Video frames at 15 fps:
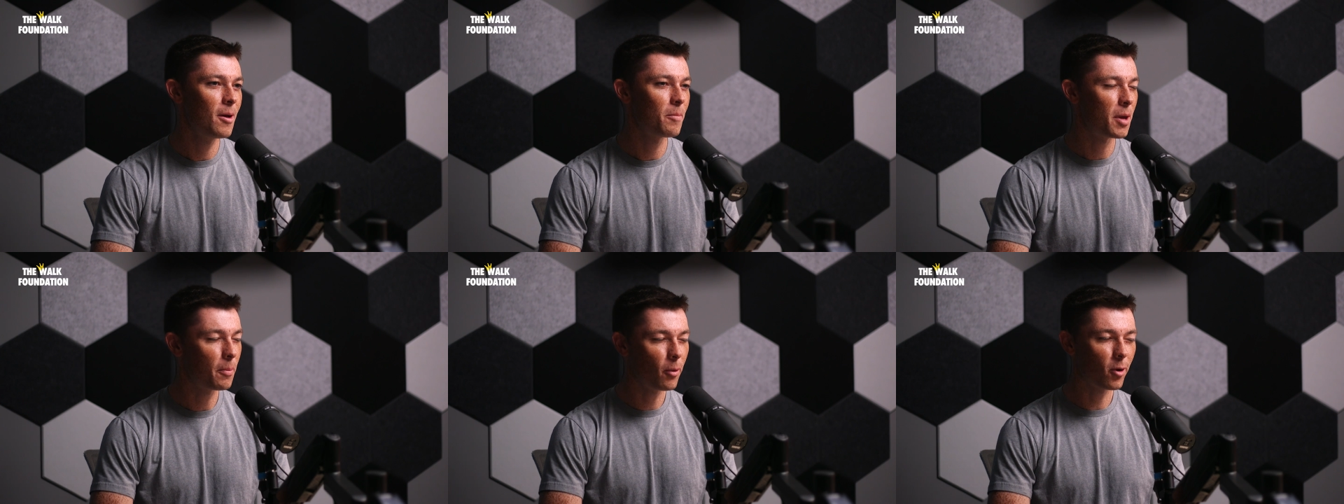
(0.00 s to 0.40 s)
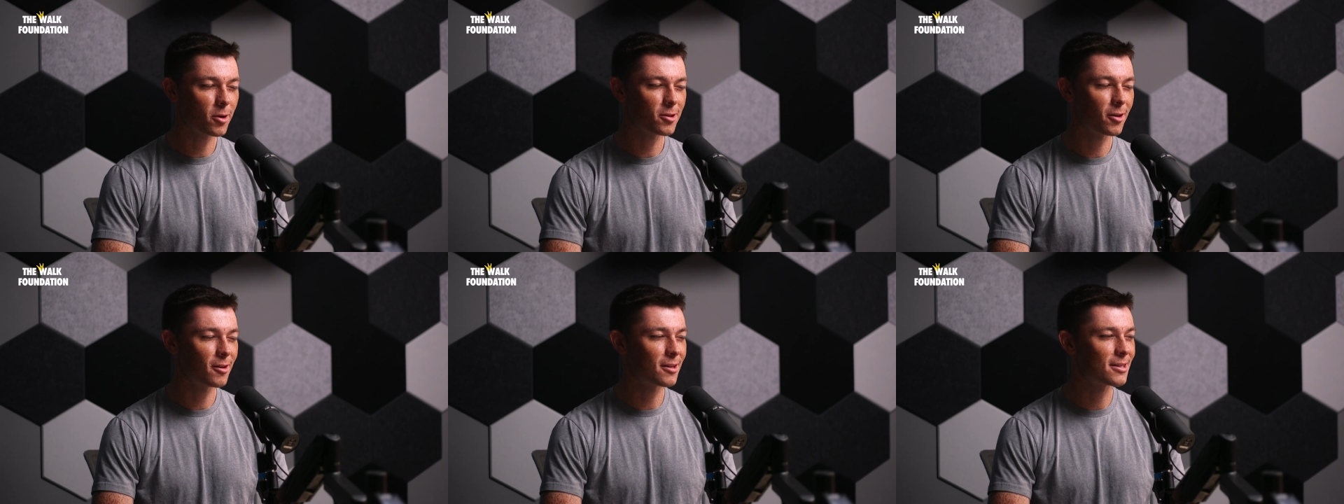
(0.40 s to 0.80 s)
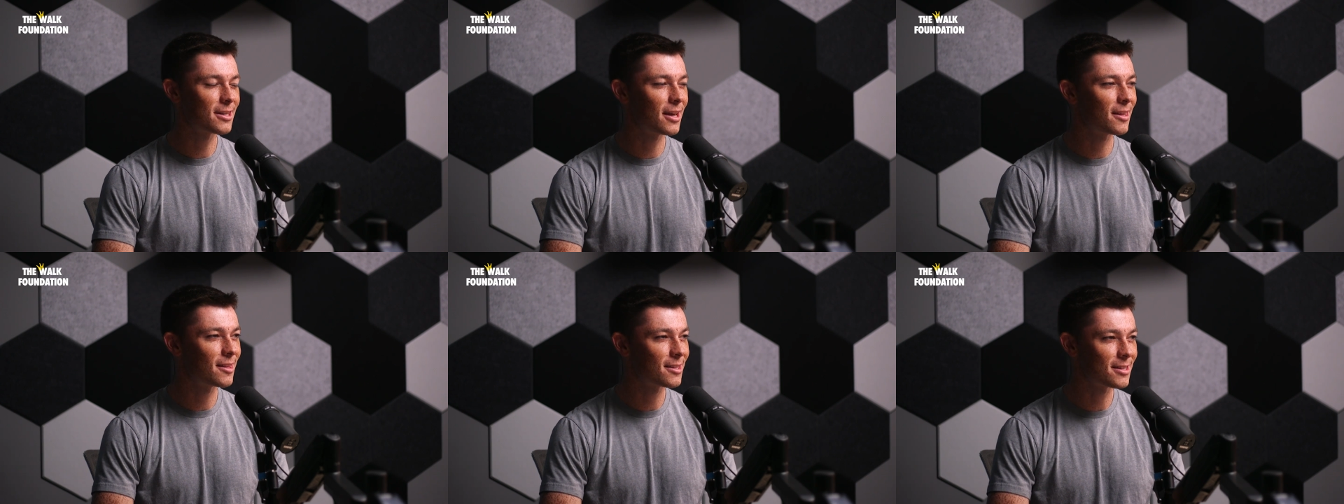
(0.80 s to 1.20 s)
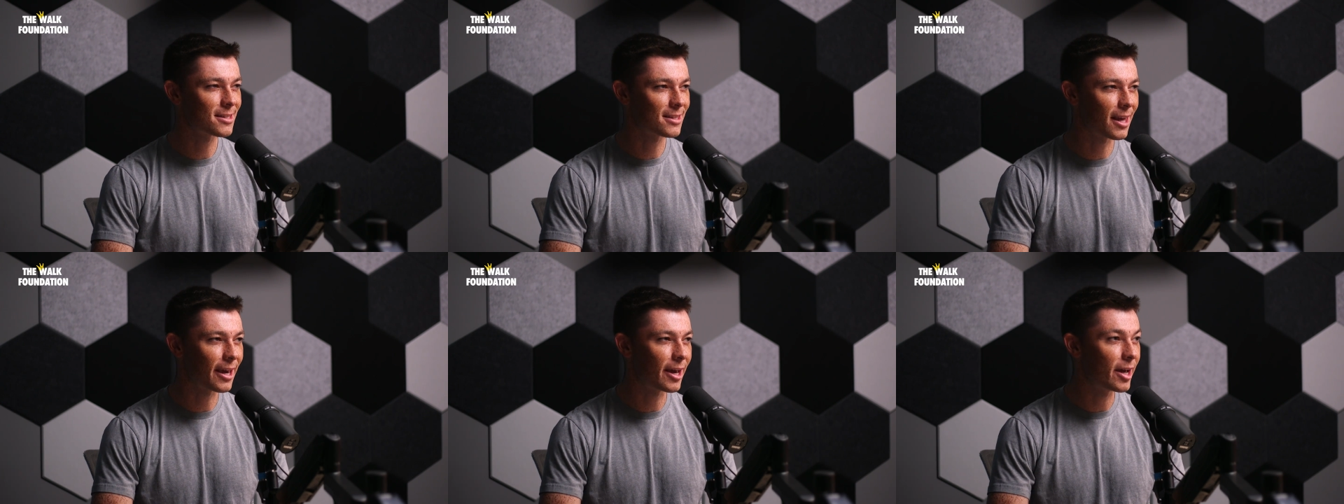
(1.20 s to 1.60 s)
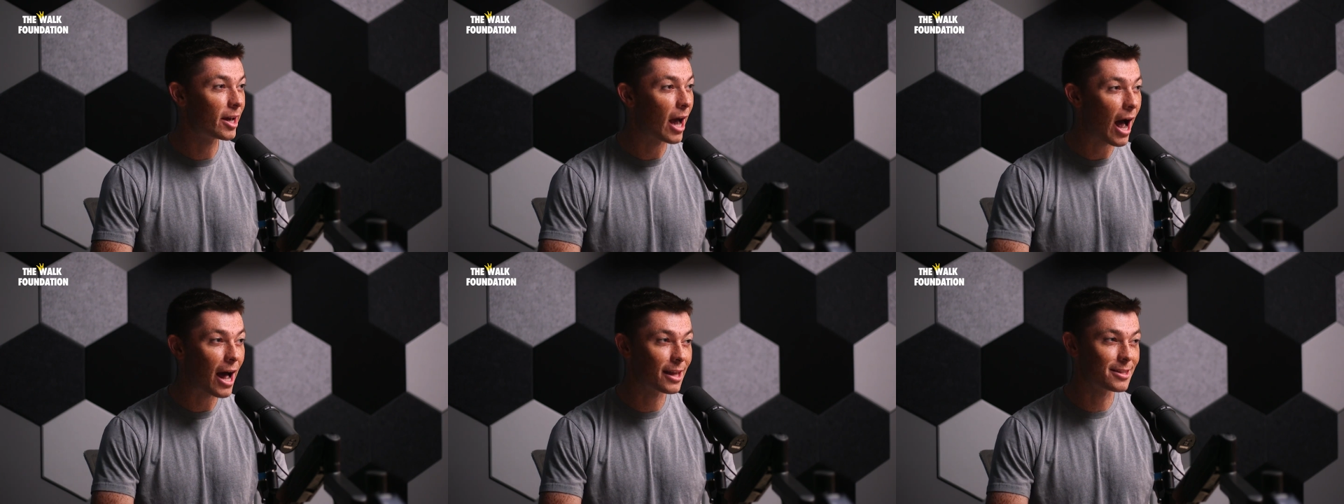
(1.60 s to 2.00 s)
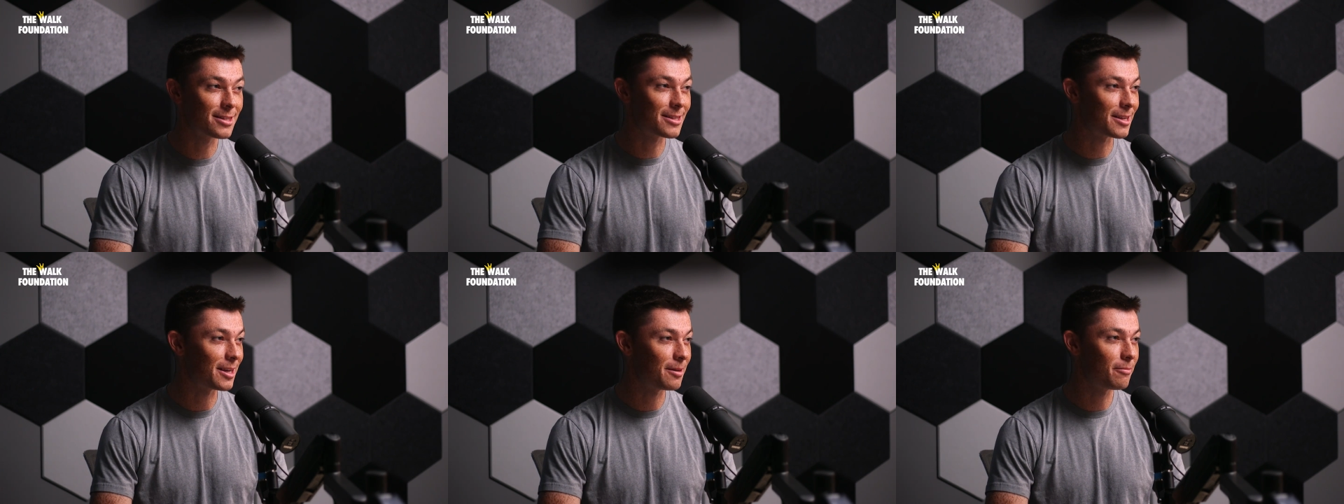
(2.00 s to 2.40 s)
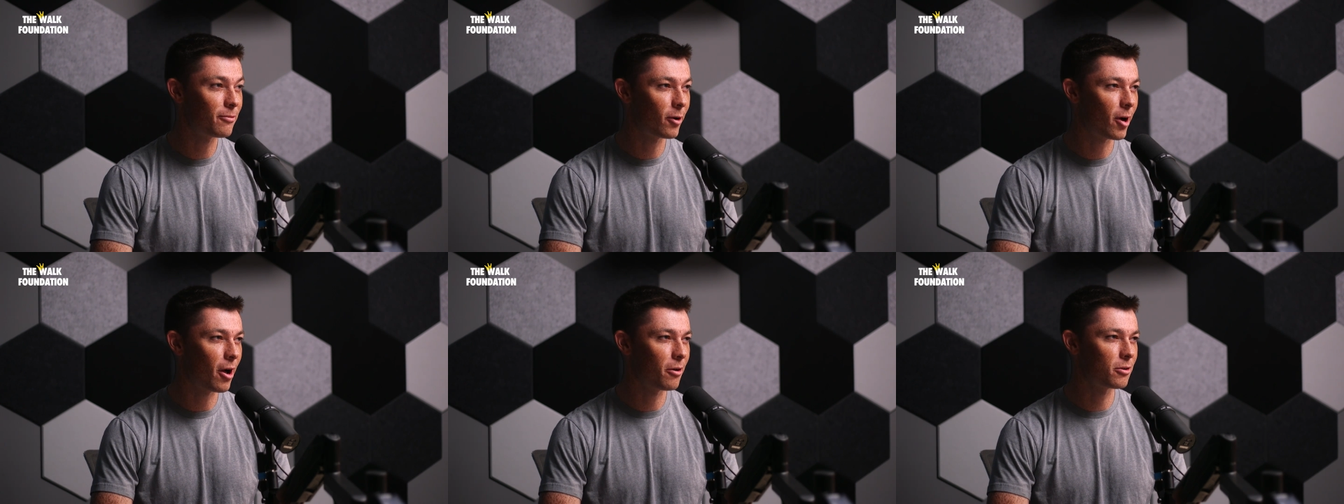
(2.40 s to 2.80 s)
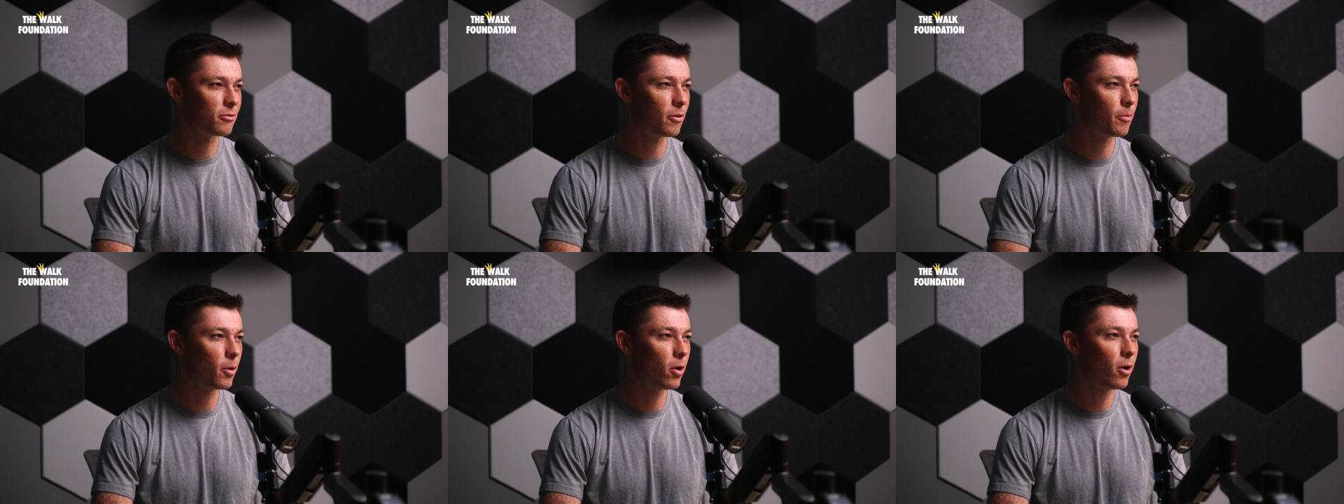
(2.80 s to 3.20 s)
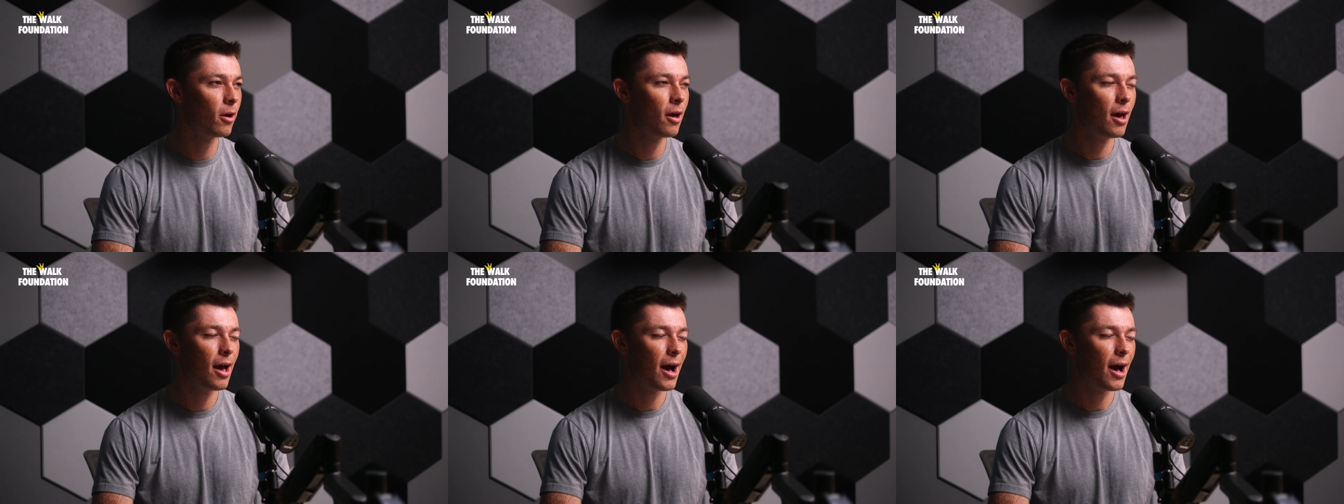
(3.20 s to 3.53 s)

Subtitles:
people are starting to say this is like God's team for college football.